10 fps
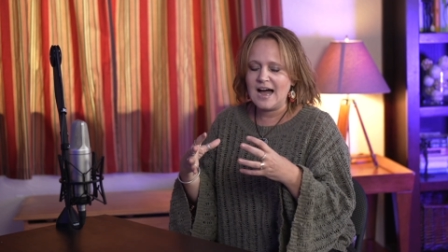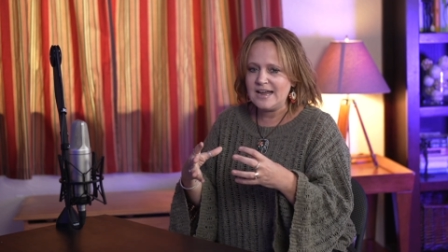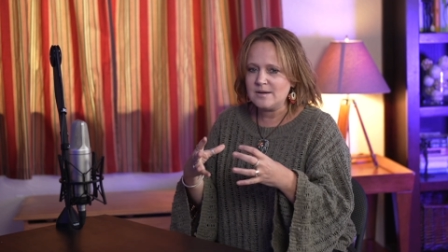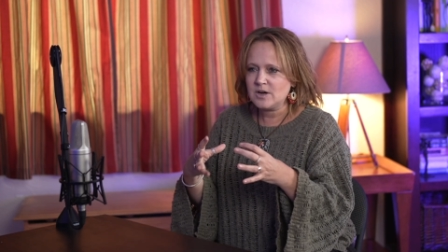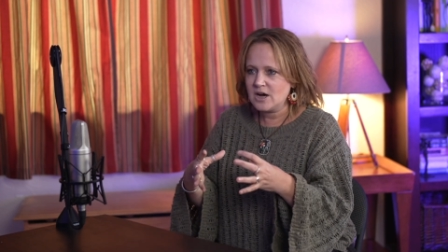
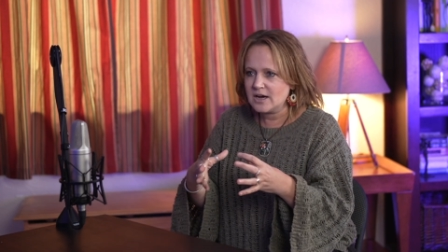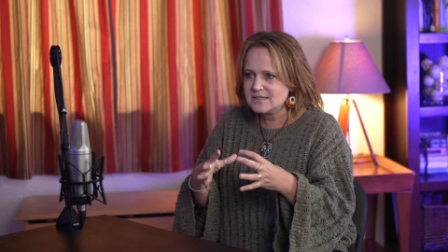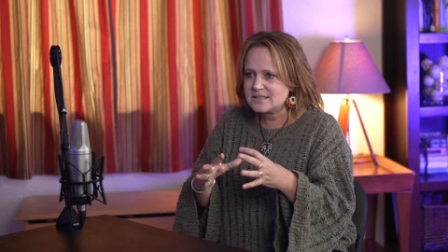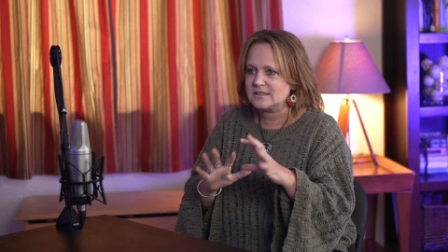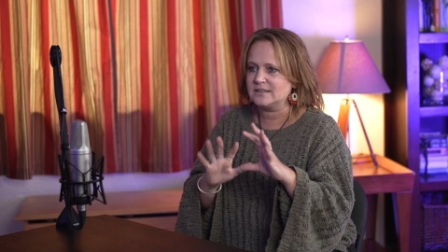I am
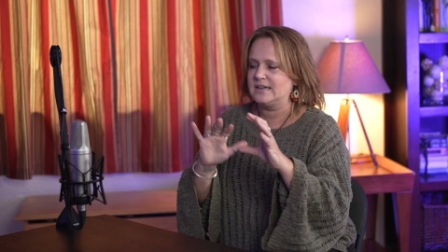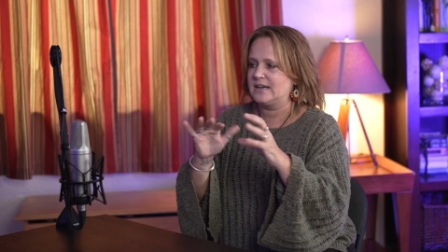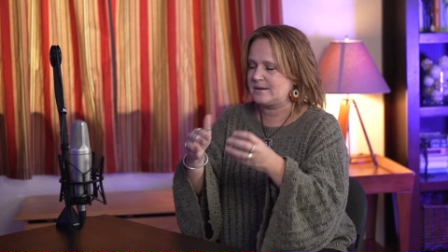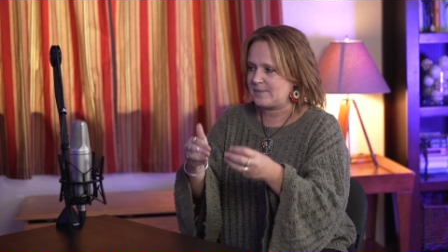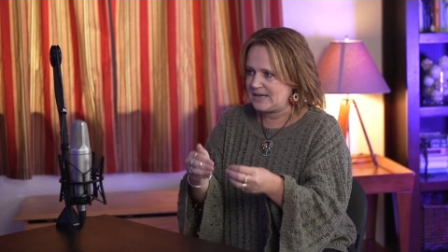constantly
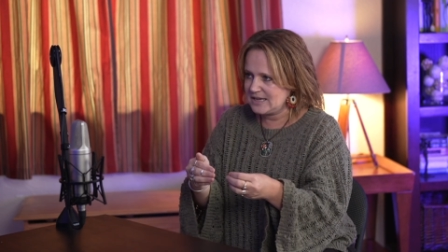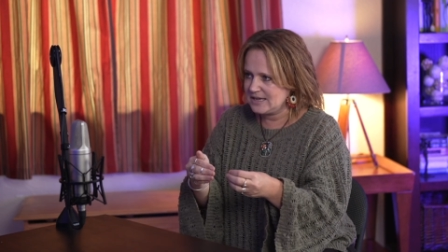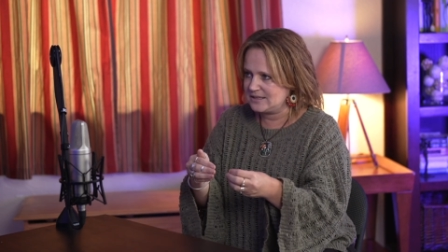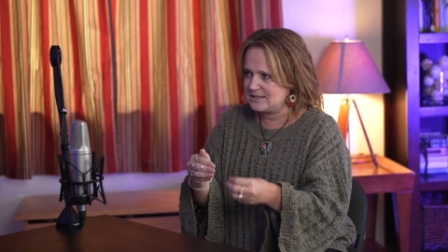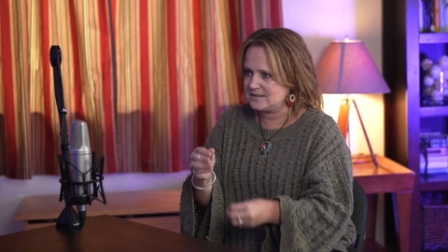getting my
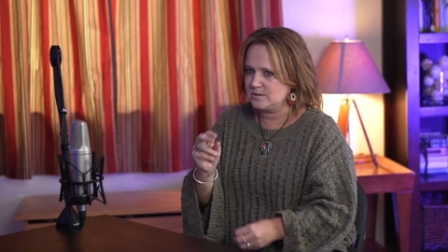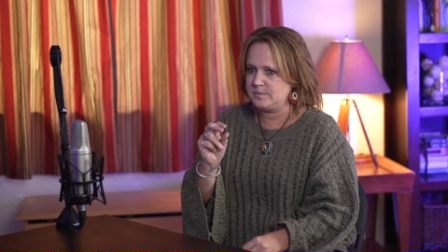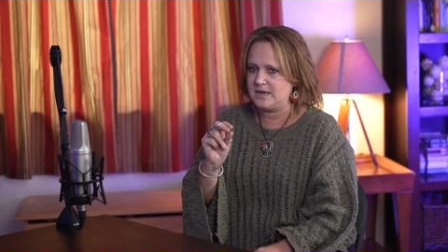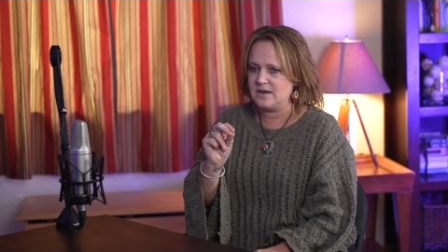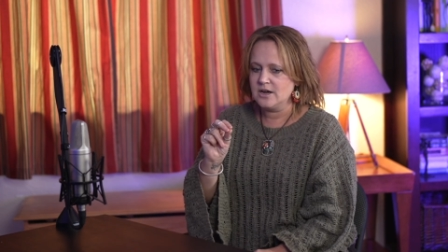kids to
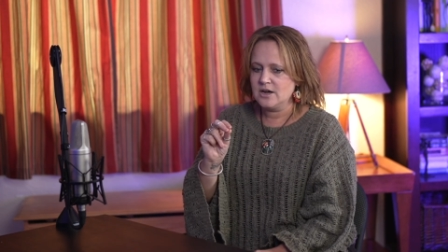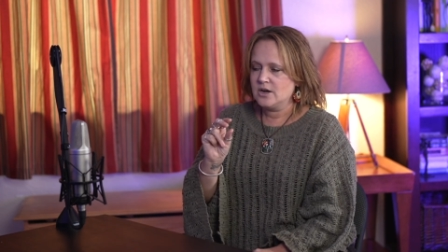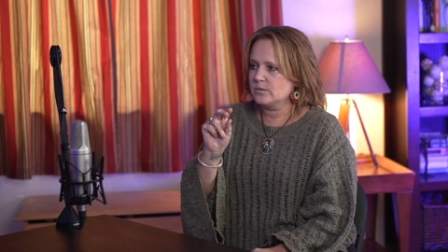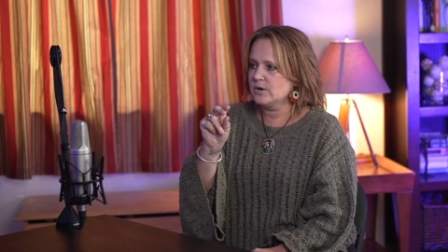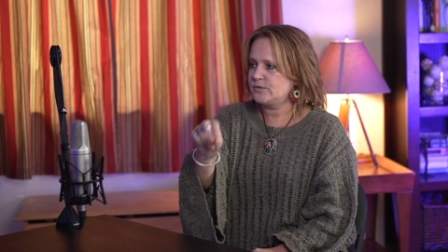be
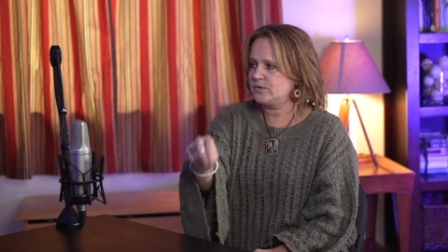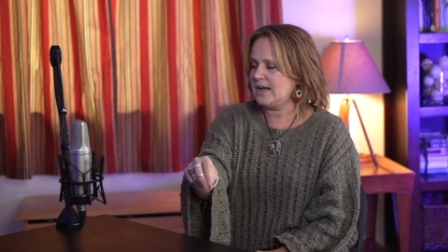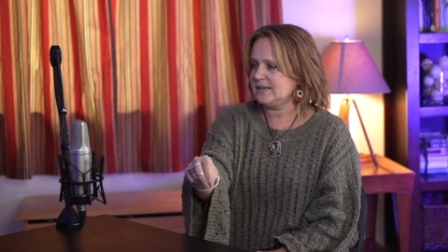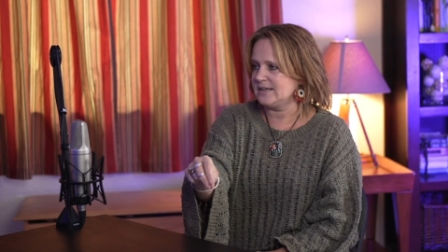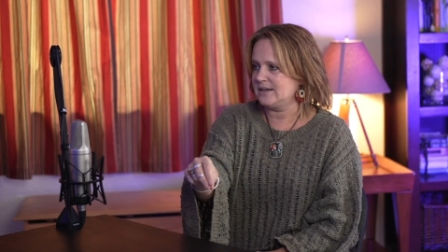
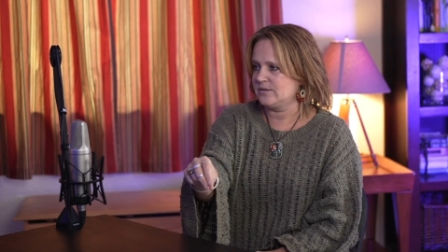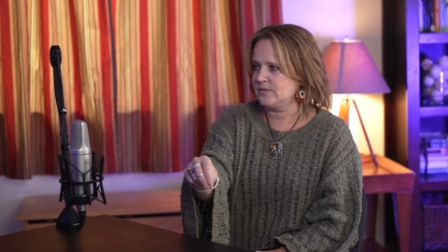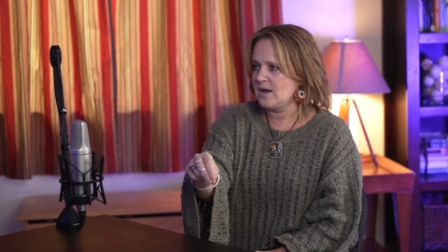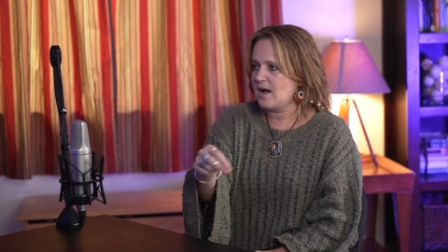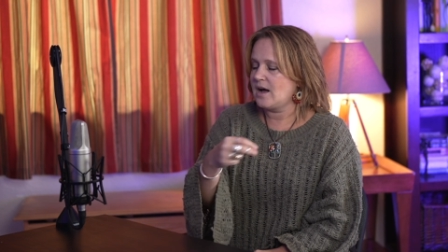
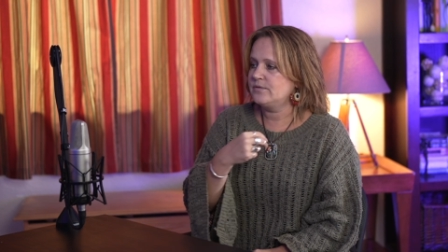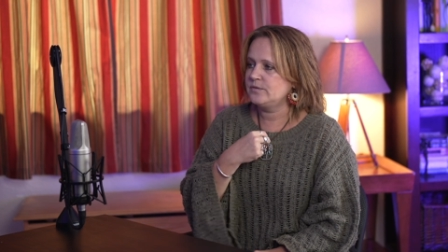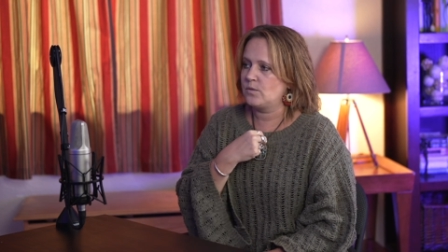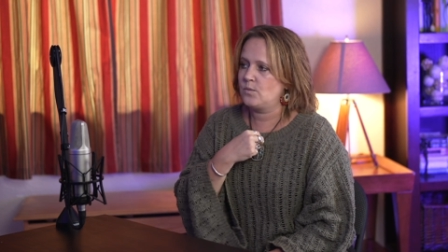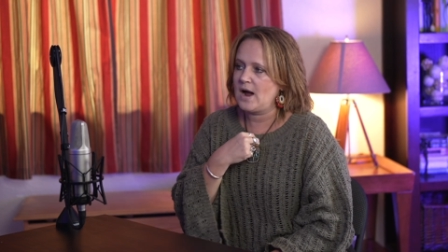reflective
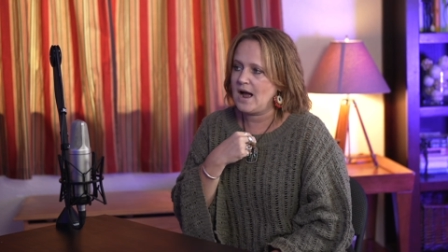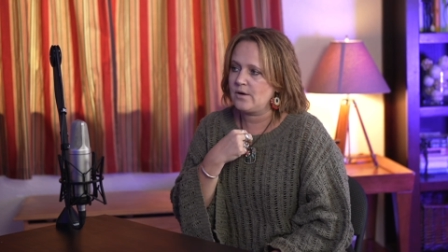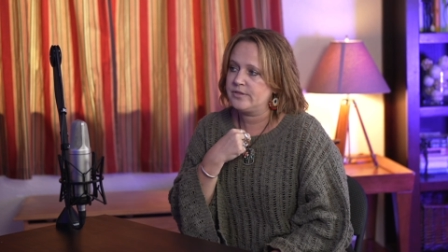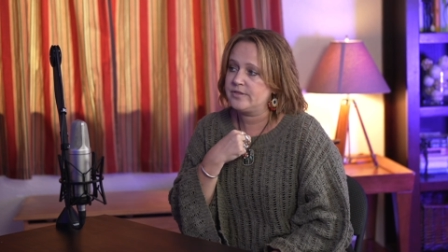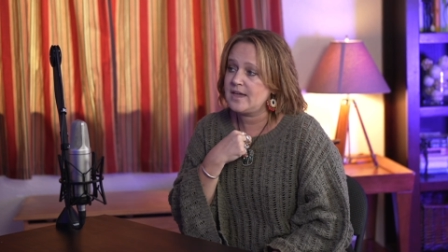of
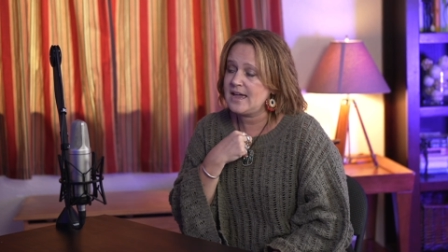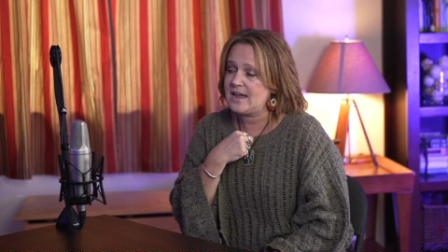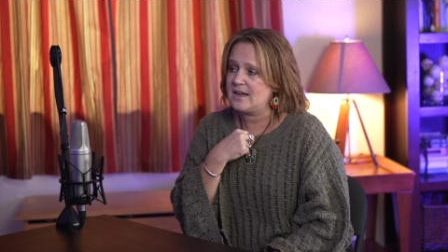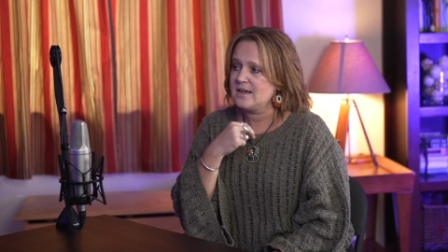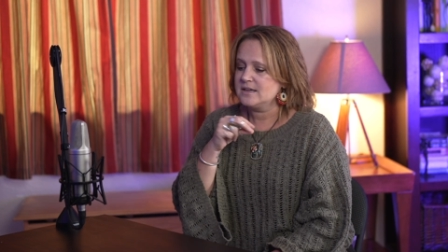how
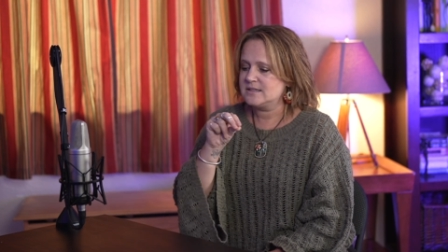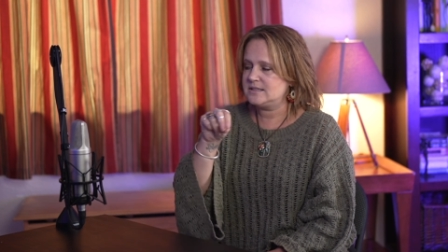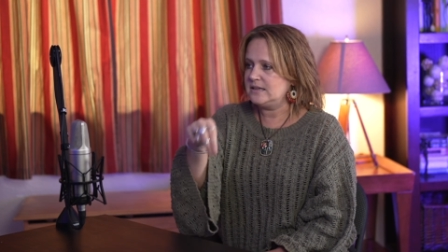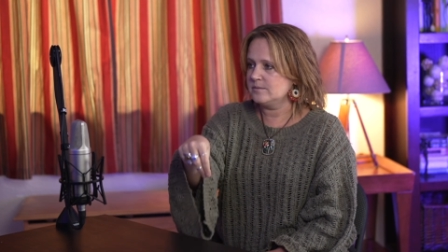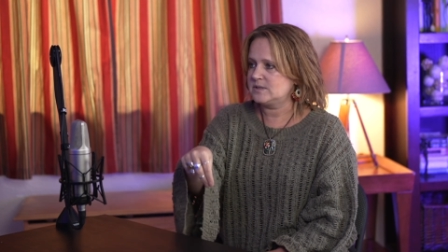they
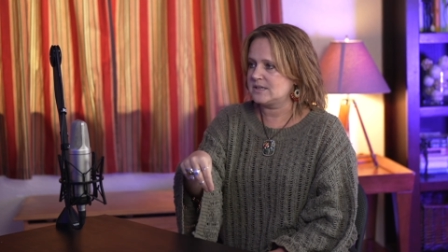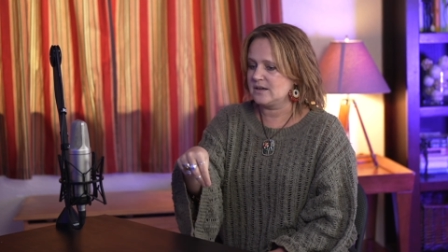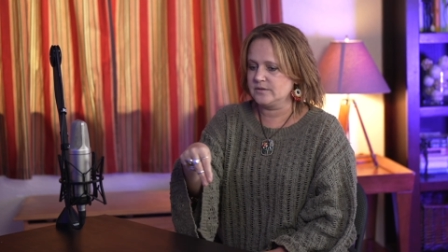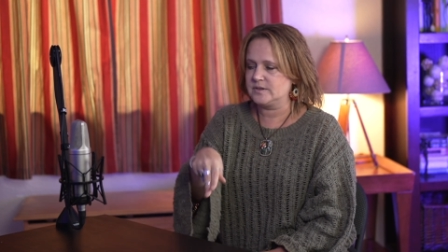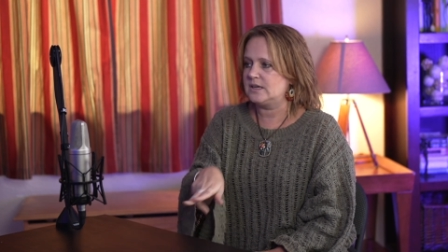see
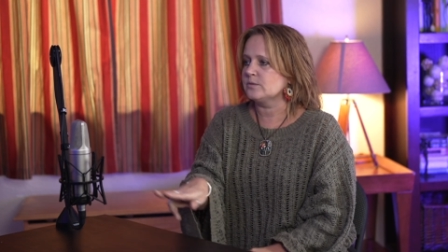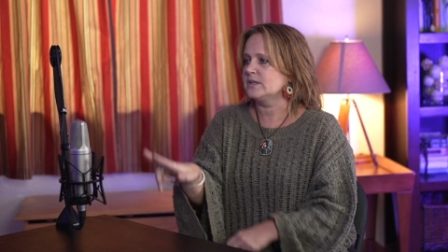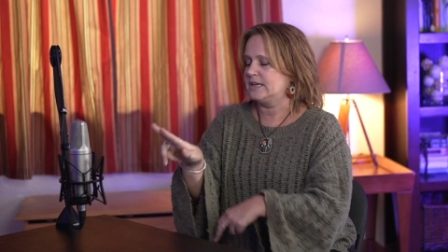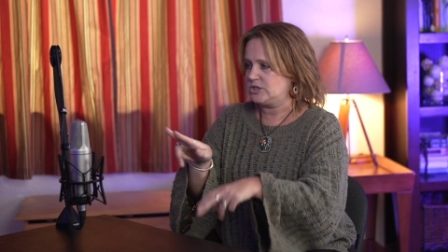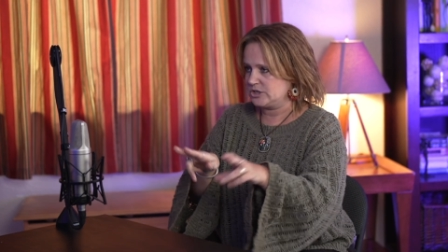themselves in
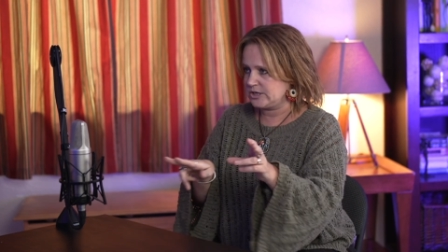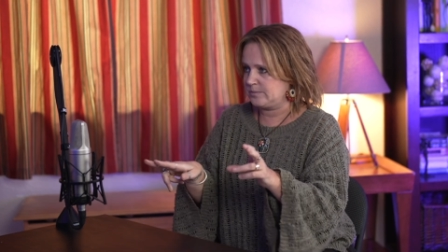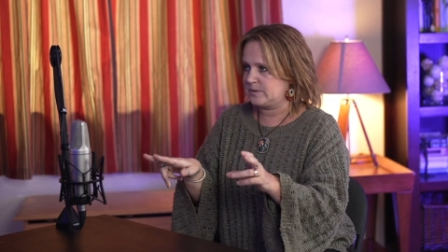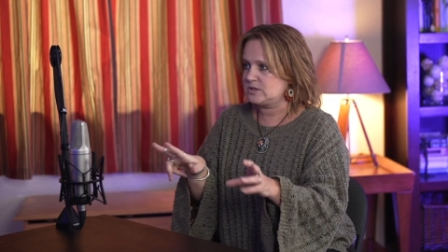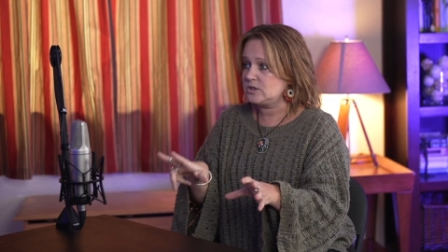
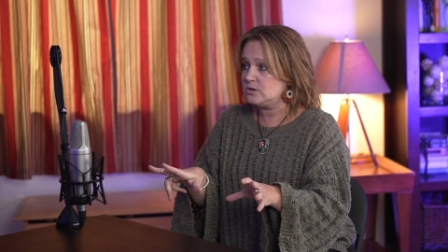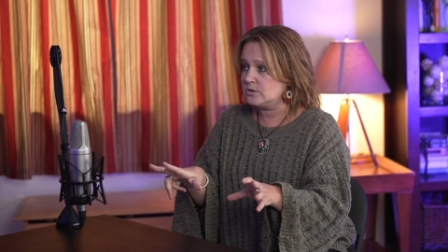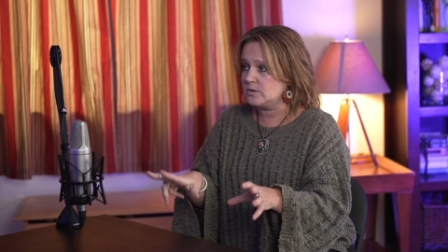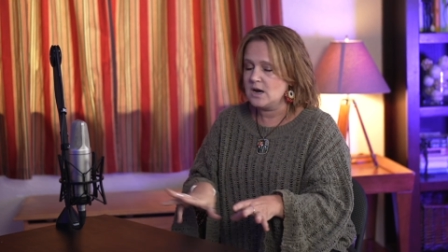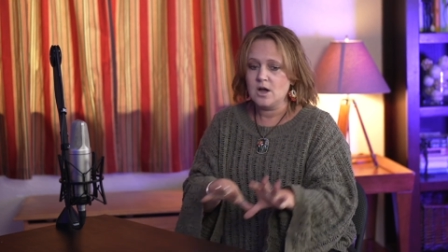relationship
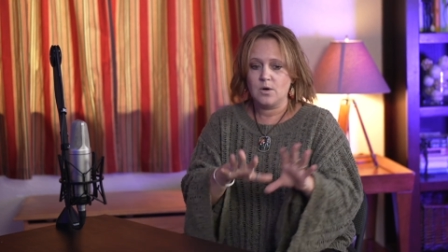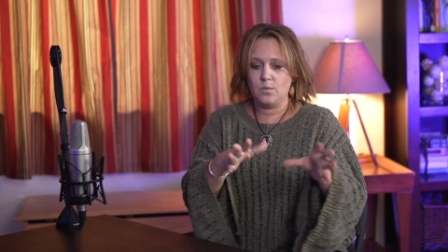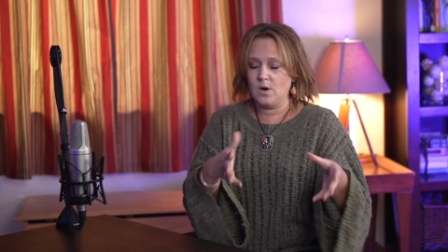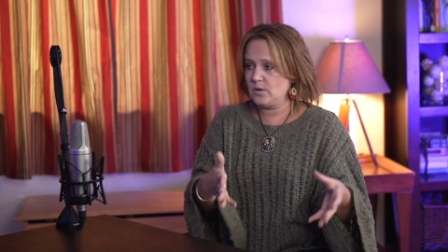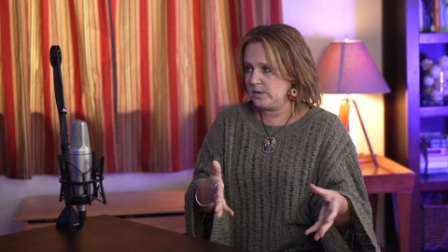to
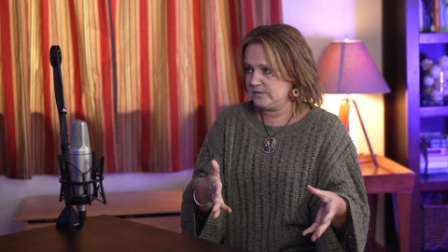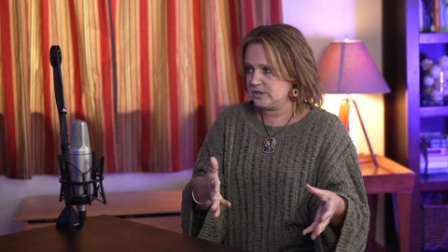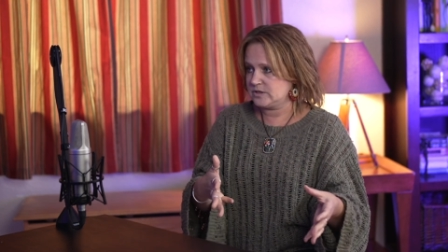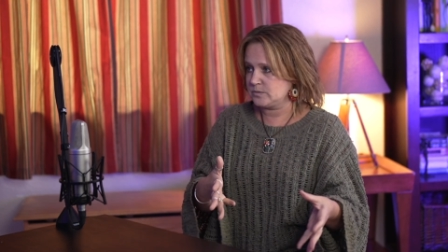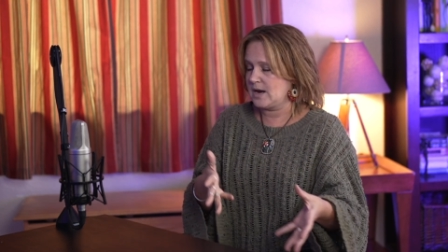what we've
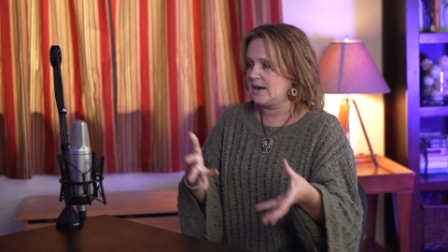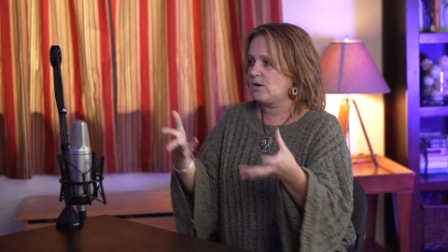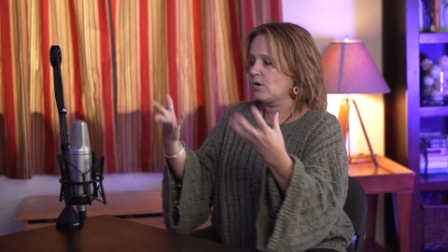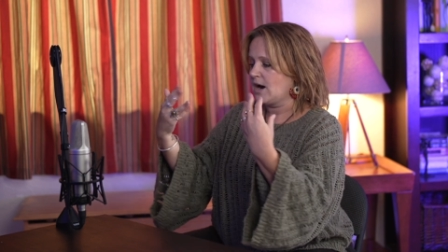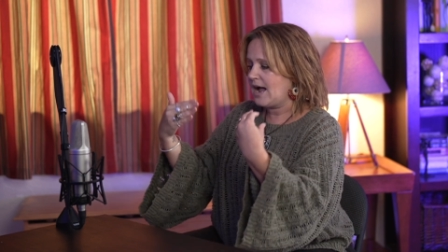just
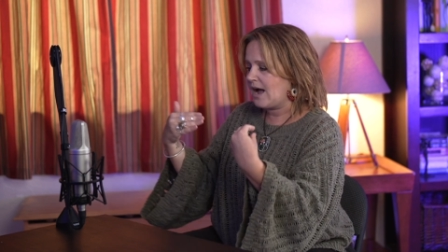read or mm.